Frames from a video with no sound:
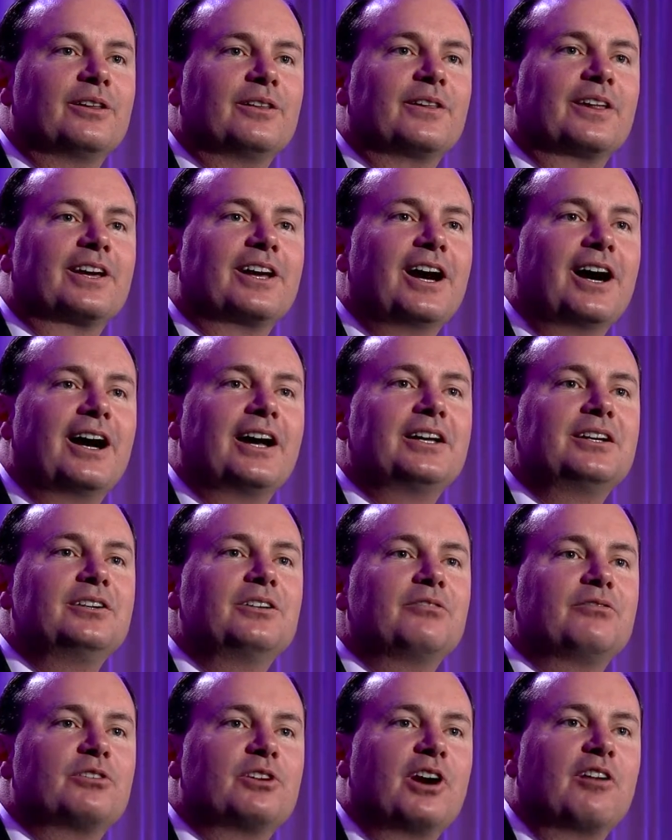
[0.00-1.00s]
the kind
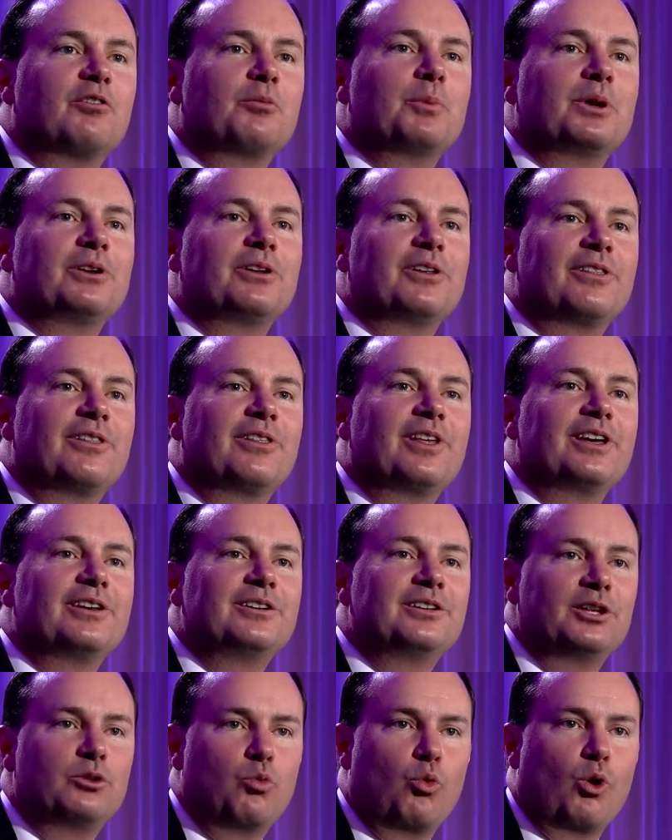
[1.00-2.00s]
of government they
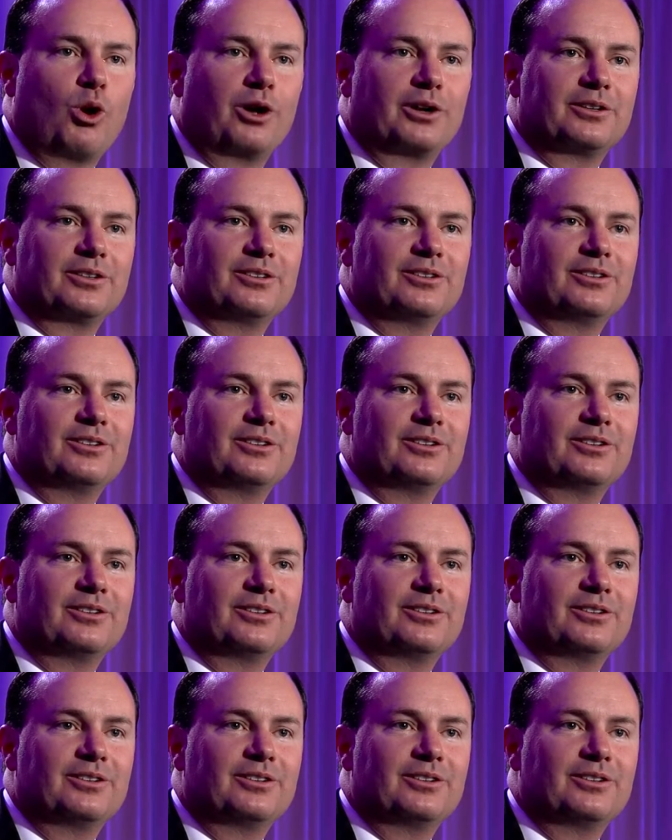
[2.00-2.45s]
did want.